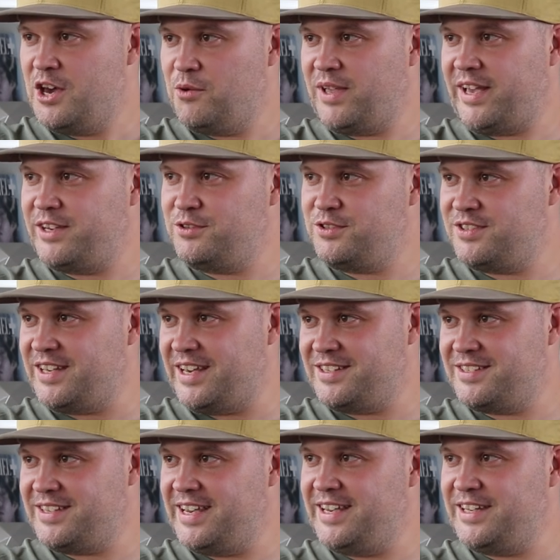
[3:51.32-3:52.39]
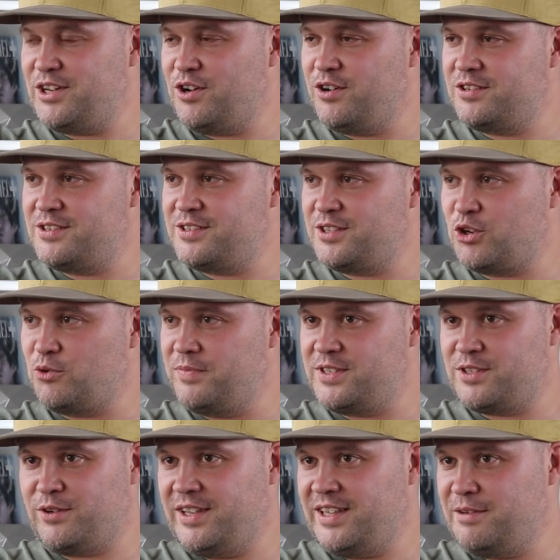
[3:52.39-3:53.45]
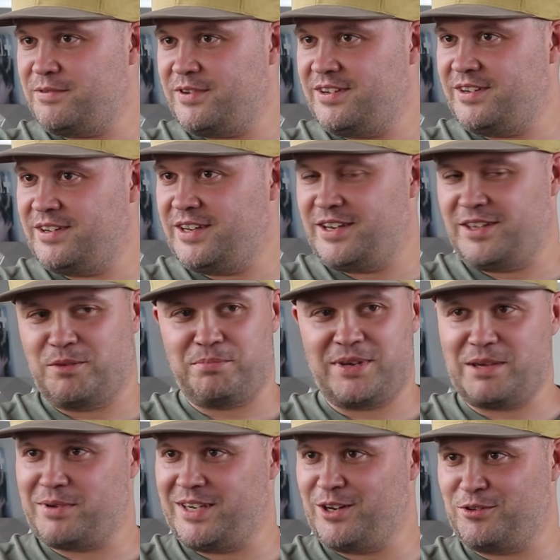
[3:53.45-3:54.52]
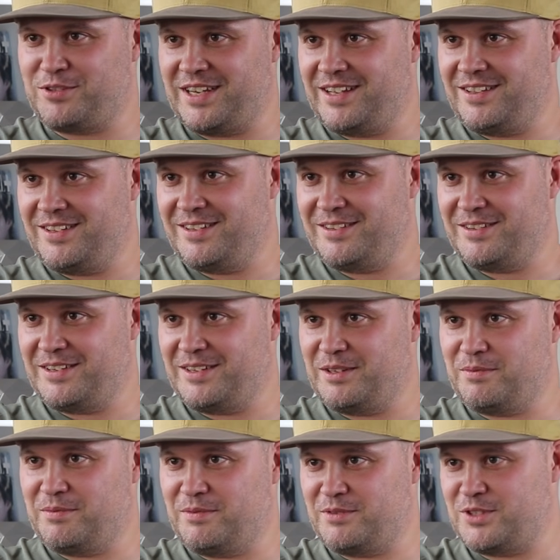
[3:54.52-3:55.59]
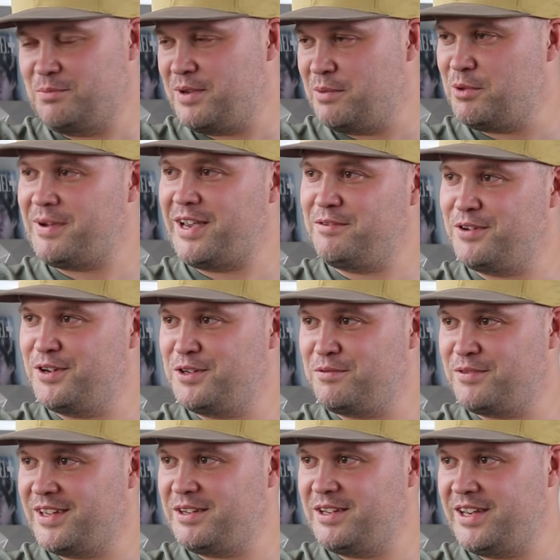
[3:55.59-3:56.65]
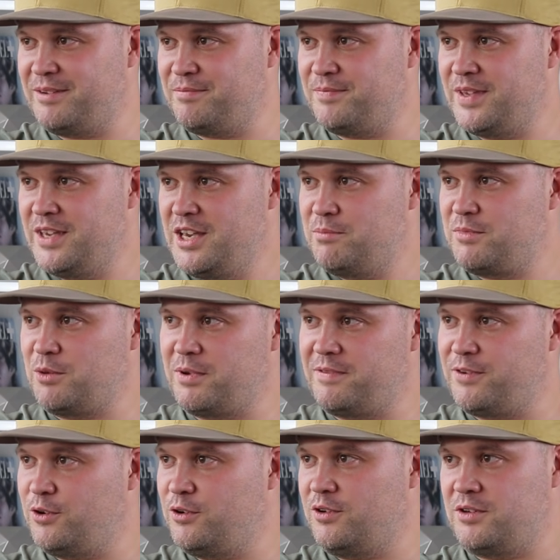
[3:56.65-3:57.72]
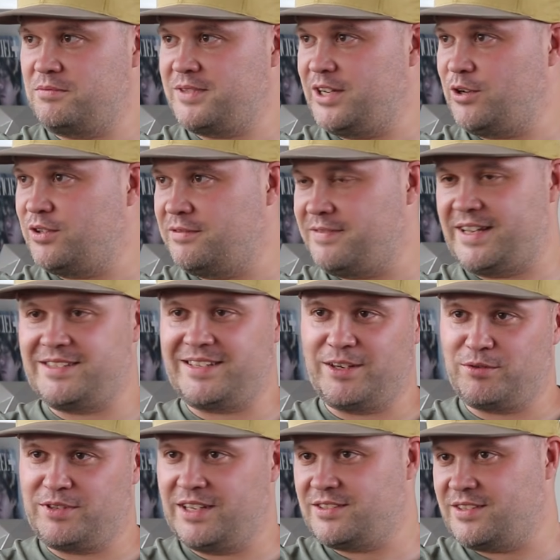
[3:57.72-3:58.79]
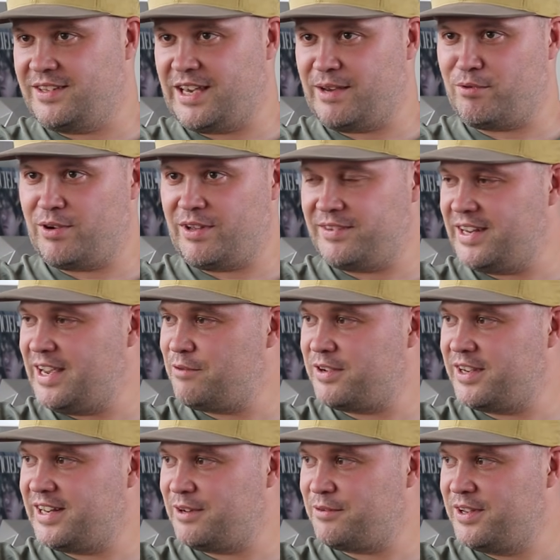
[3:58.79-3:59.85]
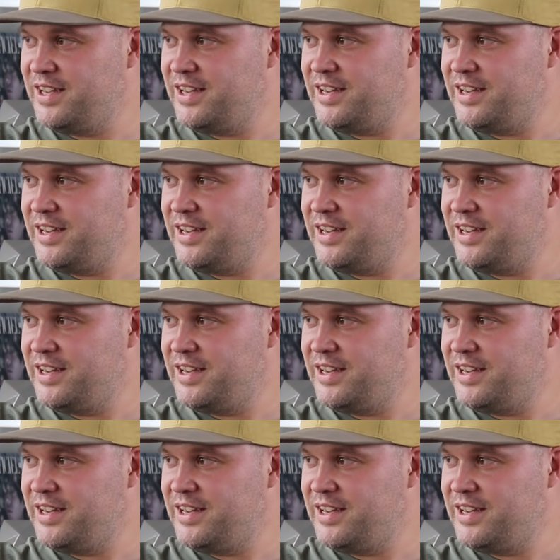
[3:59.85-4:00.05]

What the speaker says: Well, I stayed on Sukhumvit Soy 11, the PB Hotel. Some people might have heard of that. Before all the fancy hotels that they have around that area now,